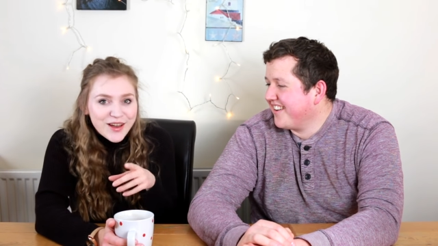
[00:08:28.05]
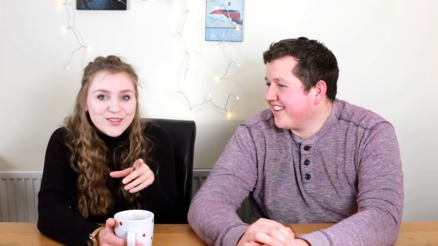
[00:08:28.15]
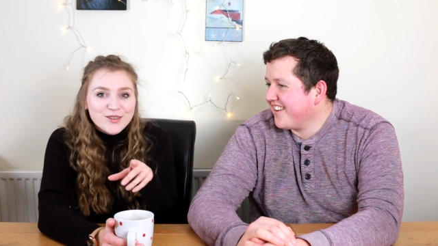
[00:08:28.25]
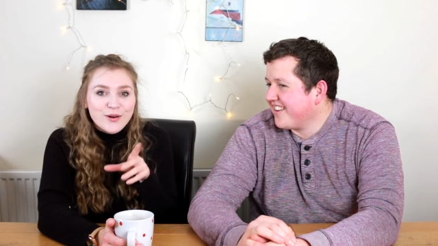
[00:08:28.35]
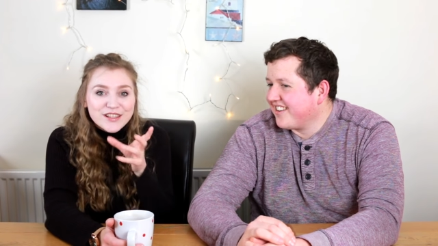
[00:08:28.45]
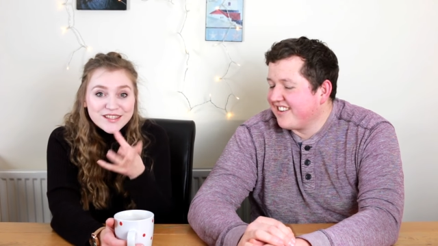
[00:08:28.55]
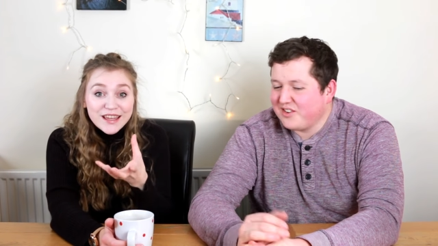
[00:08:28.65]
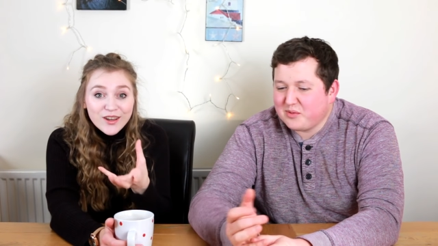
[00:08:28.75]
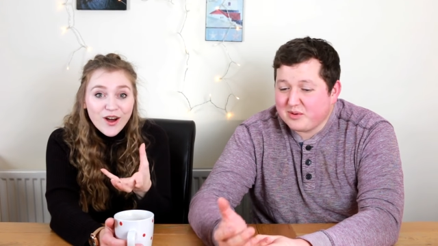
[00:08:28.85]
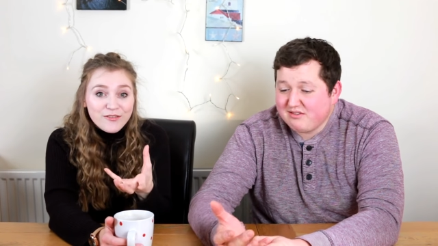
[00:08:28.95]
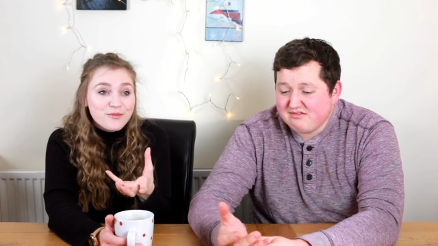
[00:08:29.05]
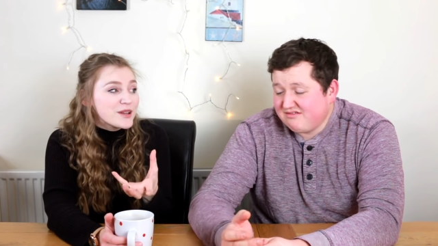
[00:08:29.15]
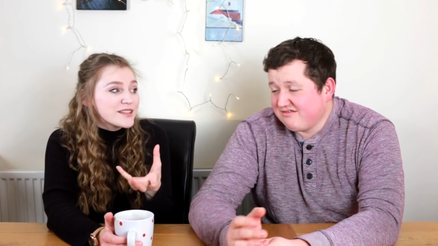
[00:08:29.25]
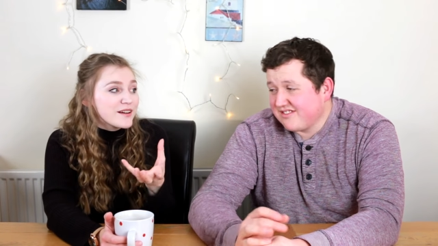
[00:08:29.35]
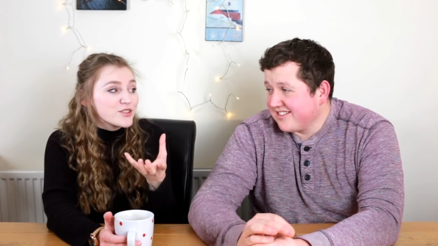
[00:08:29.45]
Speaker 1: yeah. So I set That's it up for
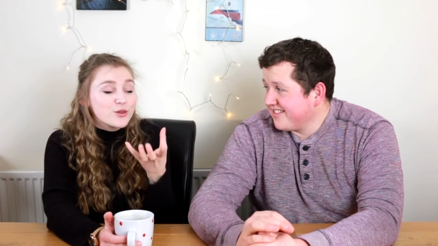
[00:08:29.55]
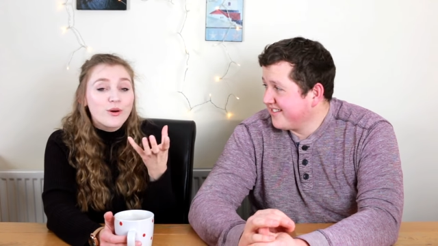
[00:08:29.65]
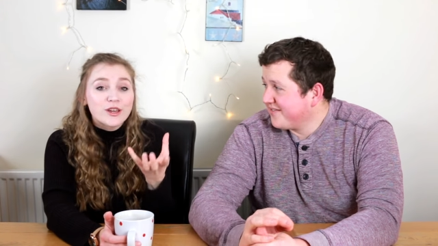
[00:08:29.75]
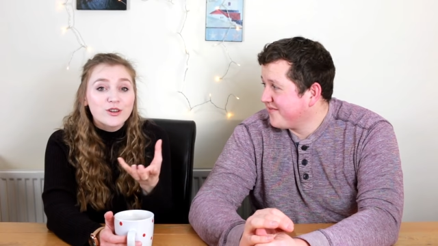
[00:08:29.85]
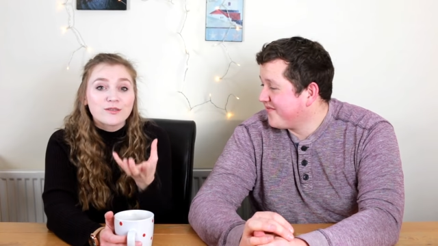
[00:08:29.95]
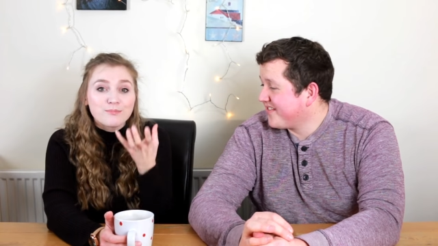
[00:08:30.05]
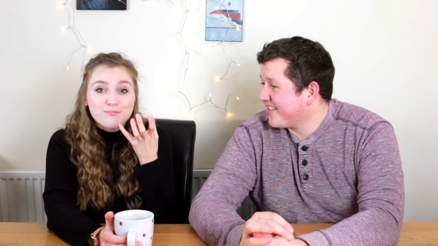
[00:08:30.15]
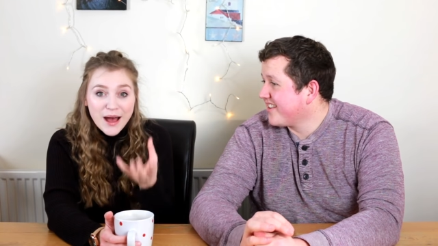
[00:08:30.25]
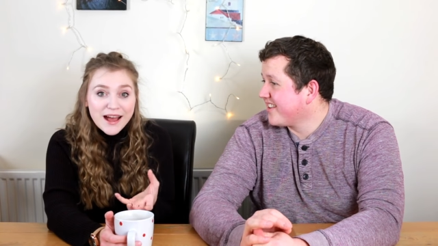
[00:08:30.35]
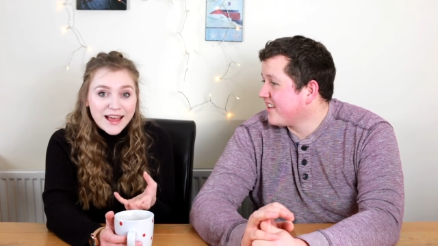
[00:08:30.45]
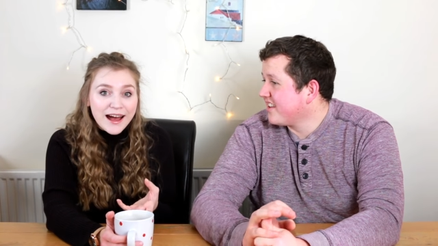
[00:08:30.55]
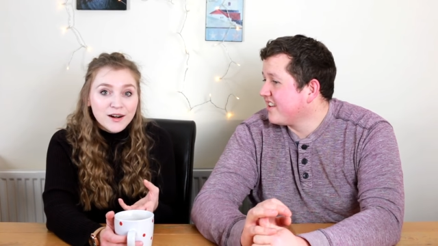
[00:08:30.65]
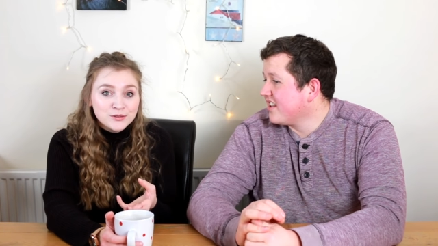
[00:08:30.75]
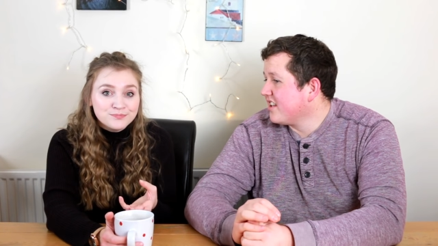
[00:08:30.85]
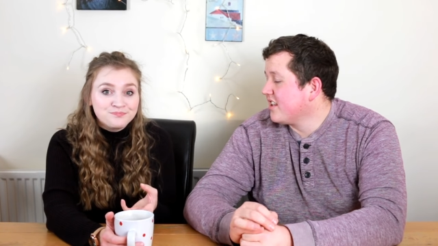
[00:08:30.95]
myself so I couldn't back
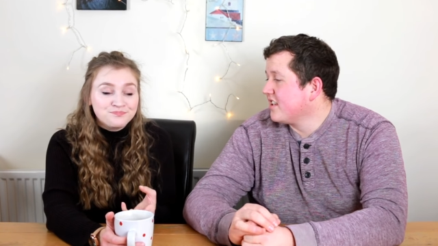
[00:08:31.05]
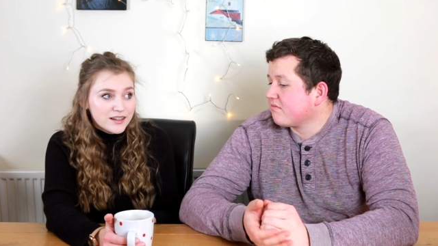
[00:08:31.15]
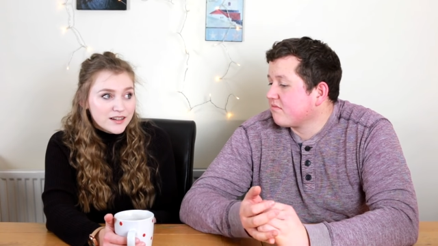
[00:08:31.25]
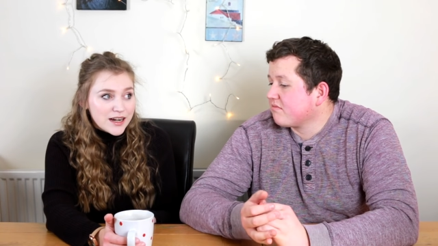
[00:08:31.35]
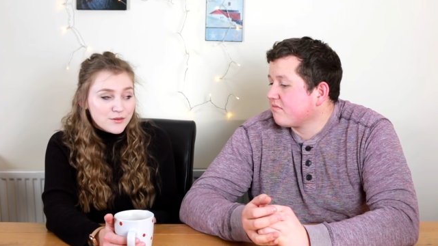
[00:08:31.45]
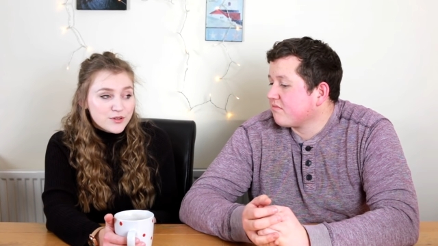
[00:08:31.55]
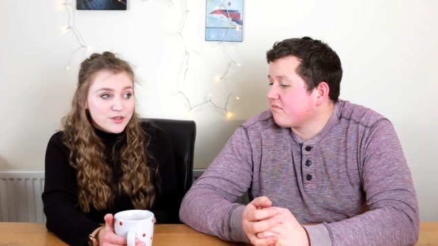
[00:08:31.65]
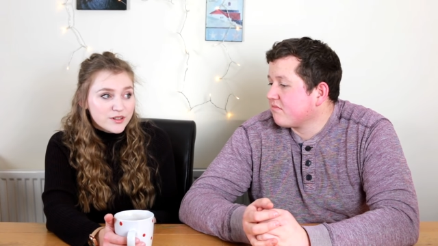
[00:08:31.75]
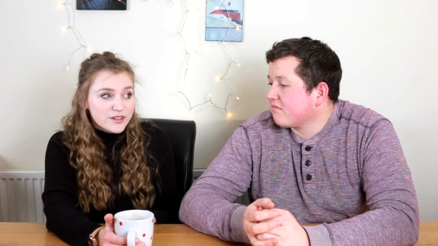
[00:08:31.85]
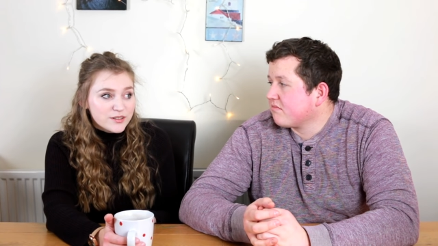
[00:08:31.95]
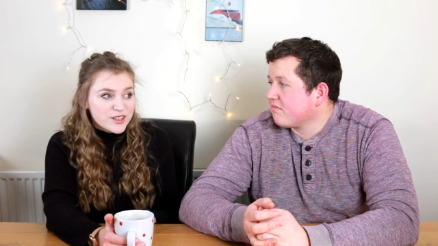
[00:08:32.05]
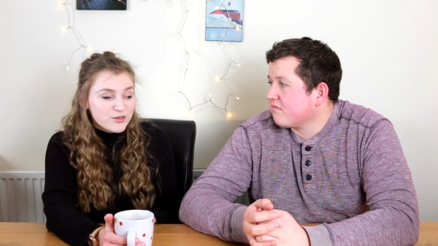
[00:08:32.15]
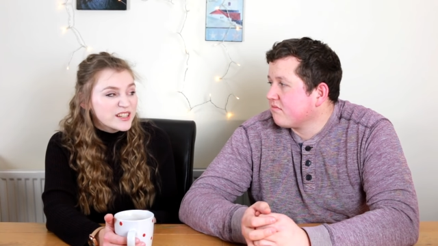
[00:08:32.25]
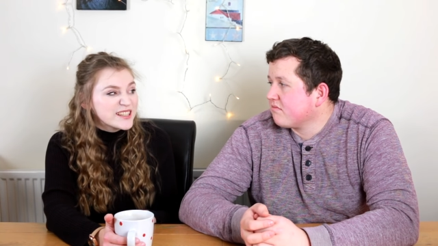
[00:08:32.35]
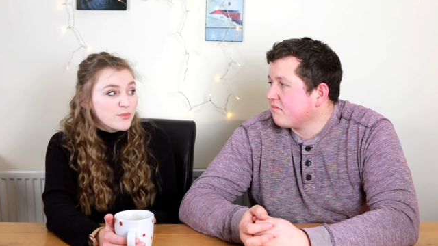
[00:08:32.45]
out. I was a was
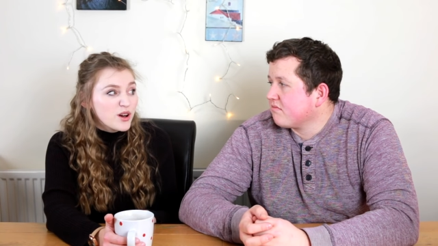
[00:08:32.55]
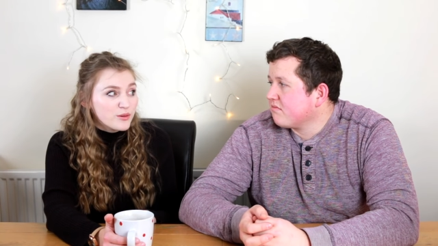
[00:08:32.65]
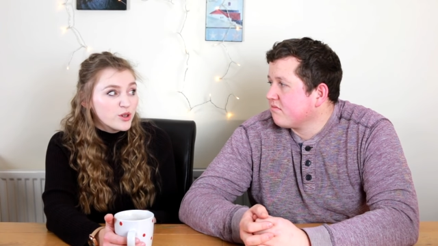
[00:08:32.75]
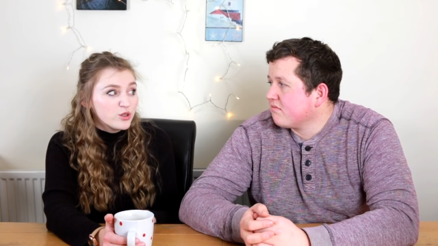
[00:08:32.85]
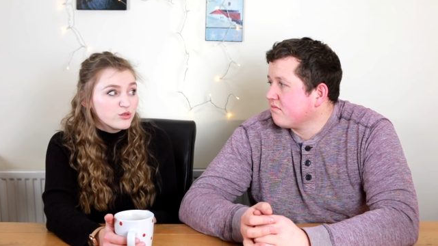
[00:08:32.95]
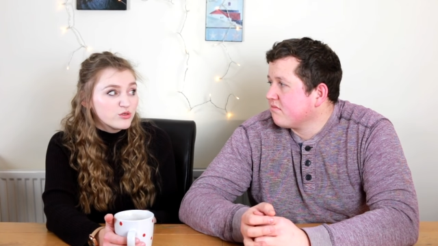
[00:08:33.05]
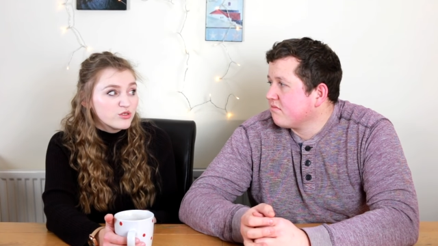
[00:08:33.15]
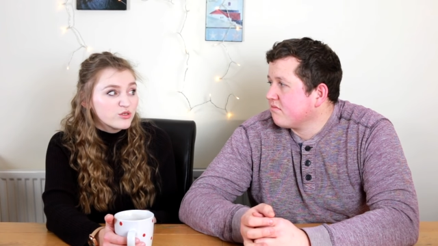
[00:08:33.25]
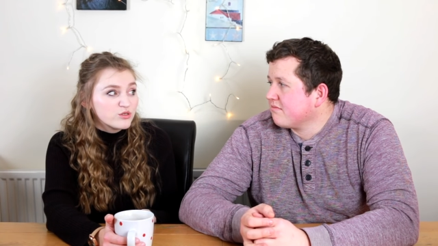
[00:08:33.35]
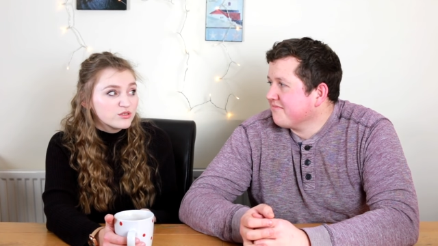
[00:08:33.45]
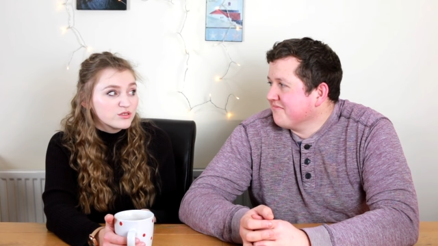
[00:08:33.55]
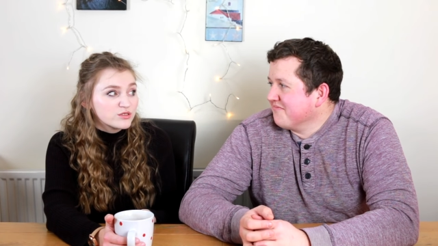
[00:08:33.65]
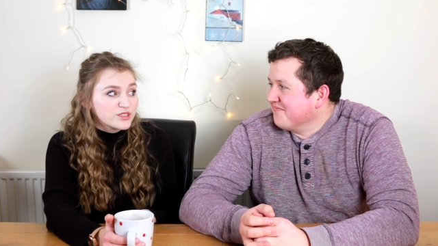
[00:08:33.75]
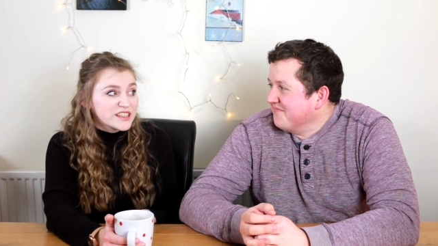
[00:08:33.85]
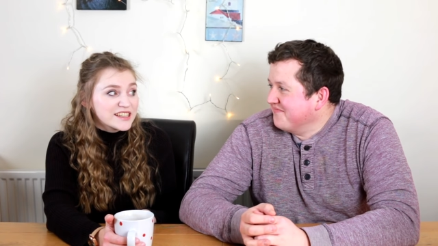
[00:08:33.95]
a really smart move,
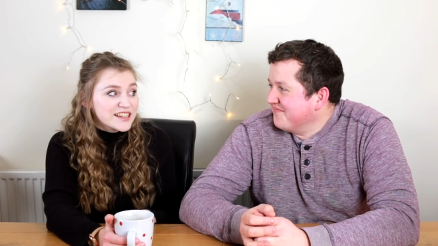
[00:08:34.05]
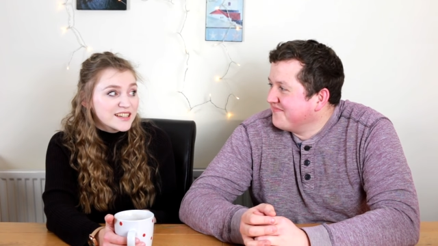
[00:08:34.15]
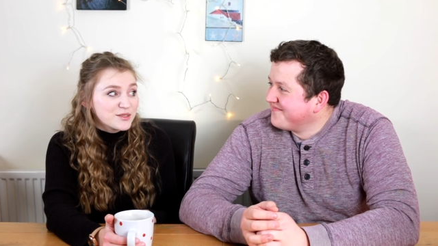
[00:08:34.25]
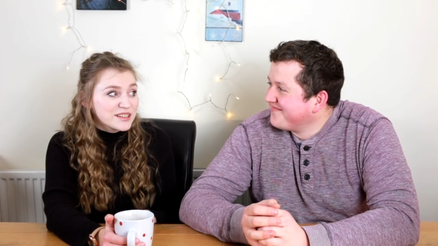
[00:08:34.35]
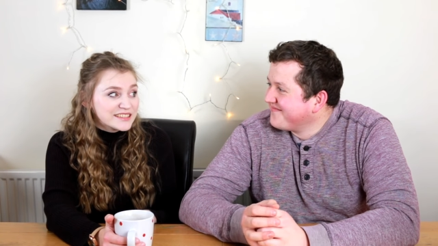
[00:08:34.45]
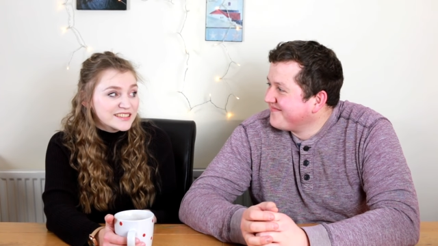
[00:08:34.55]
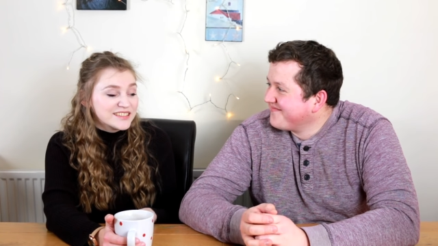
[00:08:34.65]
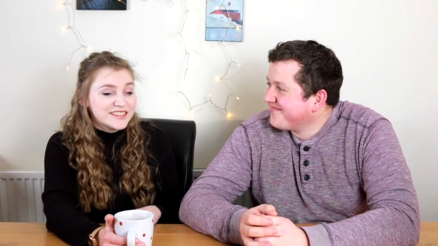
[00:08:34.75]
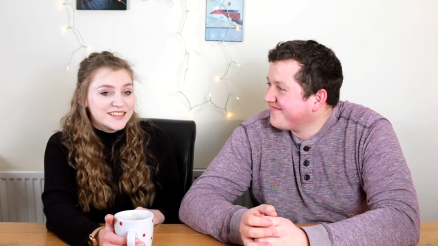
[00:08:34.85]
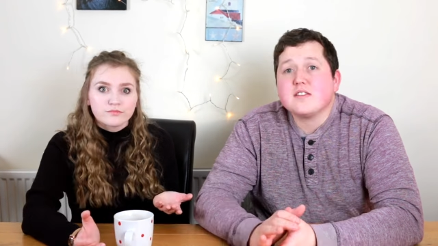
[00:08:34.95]
really, wasn't it?